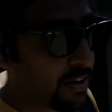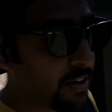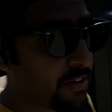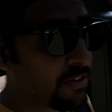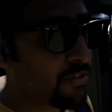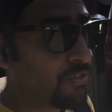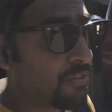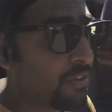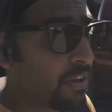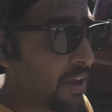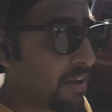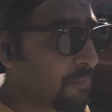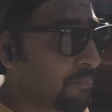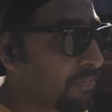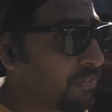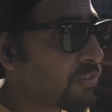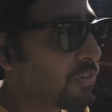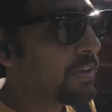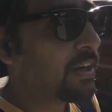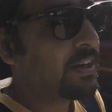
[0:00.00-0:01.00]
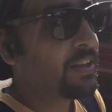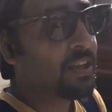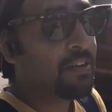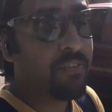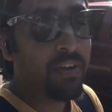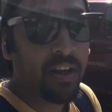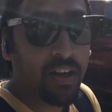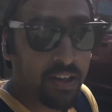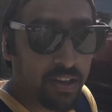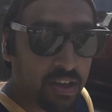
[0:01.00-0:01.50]
it to them, so that they
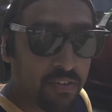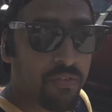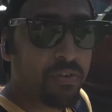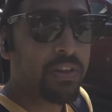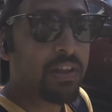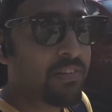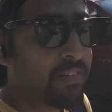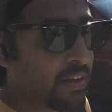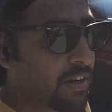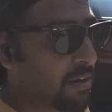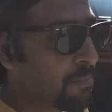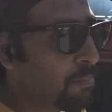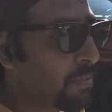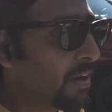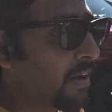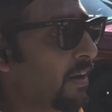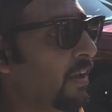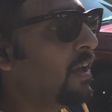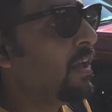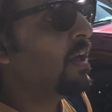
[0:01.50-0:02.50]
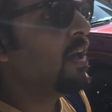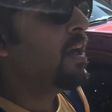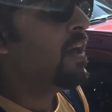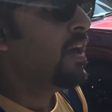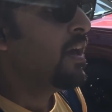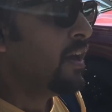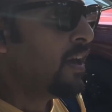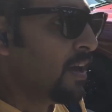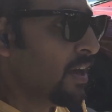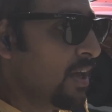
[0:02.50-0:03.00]
will give you the SIN number.
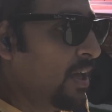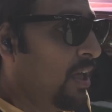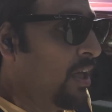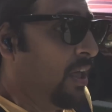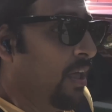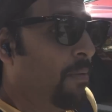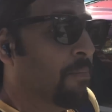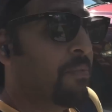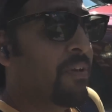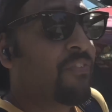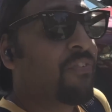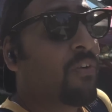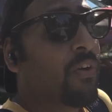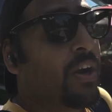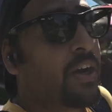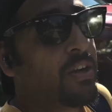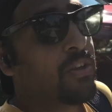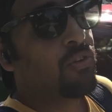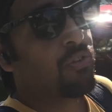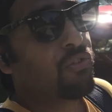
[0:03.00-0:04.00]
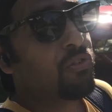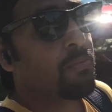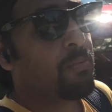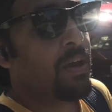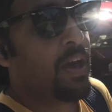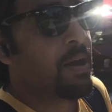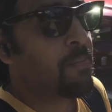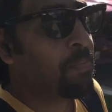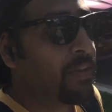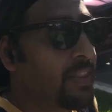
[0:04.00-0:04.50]
Before, it used to be
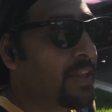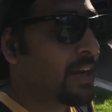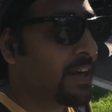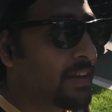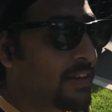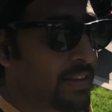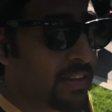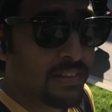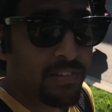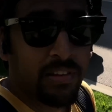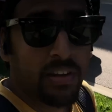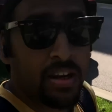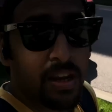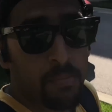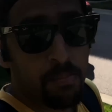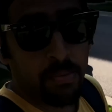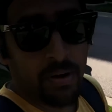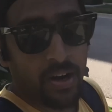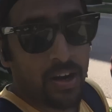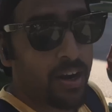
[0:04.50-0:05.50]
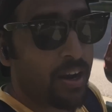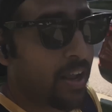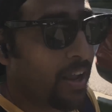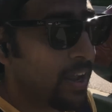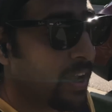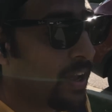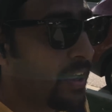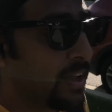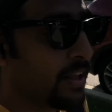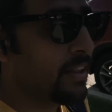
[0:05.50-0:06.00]
happen that the SIN number,
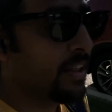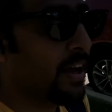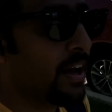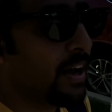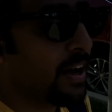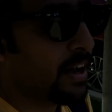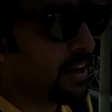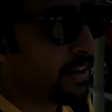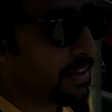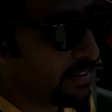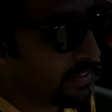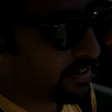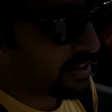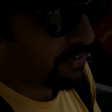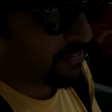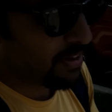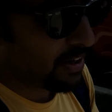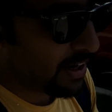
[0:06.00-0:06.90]
they were